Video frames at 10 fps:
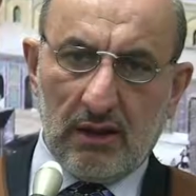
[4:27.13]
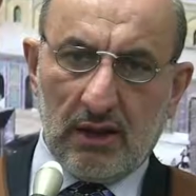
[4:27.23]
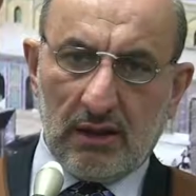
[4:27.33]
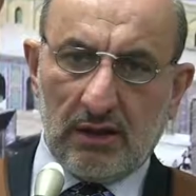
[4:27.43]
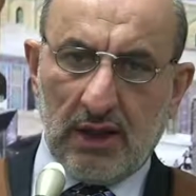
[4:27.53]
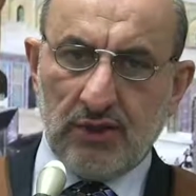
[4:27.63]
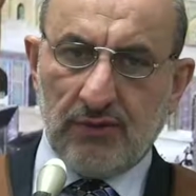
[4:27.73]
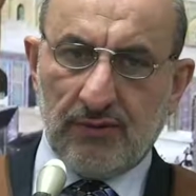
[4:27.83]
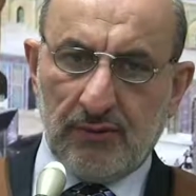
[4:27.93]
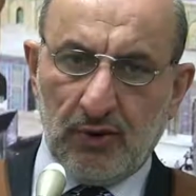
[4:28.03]
at age
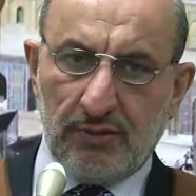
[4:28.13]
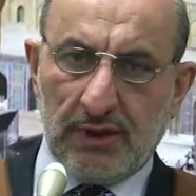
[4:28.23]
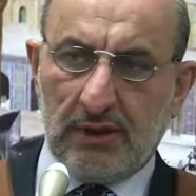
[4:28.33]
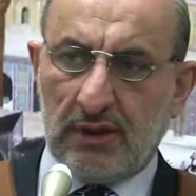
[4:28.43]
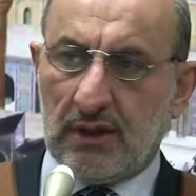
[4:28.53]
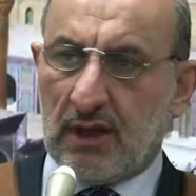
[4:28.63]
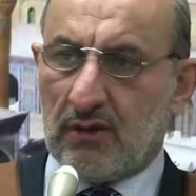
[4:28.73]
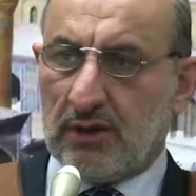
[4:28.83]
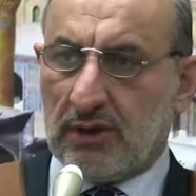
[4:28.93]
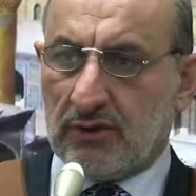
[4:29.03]
of a puberty,
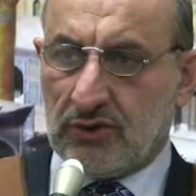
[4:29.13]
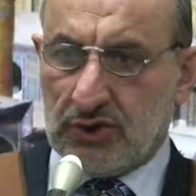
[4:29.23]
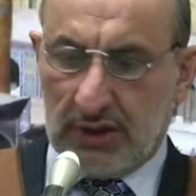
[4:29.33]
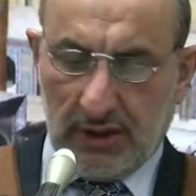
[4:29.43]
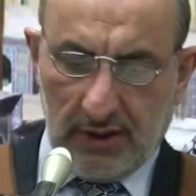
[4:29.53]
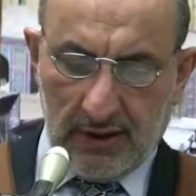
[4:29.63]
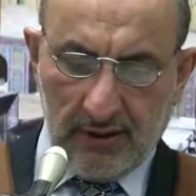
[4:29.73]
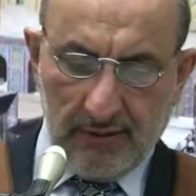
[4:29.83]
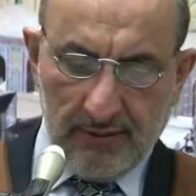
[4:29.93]
according to Sharia,